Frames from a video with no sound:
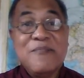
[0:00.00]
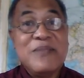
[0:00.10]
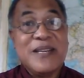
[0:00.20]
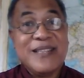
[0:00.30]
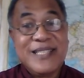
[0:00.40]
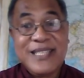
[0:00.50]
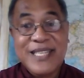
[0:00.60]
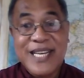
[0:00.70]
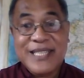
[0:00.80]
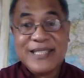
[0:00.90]
but the
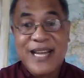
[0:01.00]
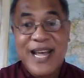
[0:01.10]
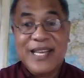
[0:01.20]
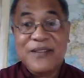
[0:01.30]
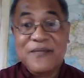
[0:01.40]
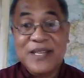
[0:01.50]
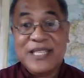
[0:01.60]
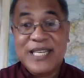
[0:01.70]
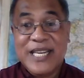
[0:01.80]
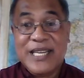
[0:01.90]
CSI
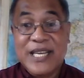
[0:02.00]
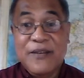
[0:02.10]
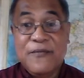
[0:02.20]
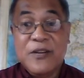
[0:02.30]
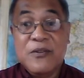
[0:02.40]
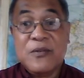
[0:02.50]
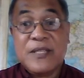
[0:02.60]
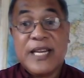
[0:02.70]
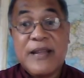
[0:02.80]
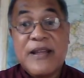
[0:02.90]
investigator carefully looks
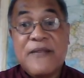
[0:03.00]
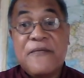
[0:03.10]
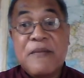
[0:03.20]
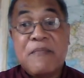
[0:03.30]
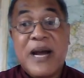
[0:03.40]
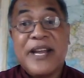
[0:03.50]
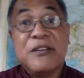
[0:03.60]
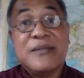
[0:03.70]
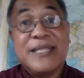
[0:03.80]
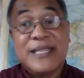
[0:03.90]
at every
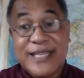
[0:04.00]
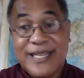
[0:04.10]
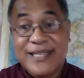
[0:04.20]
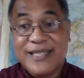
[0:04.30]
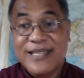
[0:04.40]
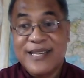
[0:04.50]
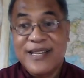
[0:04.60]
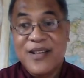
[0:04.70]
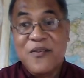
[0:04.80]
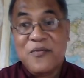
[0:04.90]
minute details
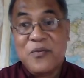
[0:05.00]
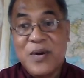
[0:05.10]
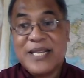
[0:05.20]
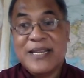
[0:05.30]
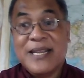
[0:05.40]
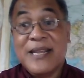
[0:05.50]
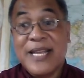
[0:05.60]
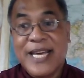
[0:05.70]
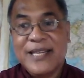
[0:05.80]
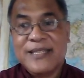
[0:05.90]
for what it
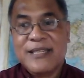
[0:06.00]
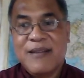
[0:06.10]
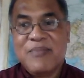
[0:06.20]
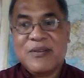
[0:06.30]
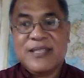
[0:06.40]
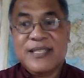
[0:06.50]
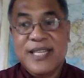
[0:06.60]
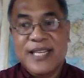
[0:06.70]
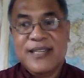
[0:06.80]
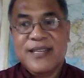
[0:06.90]
indicates about the
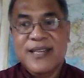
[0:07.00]
scene.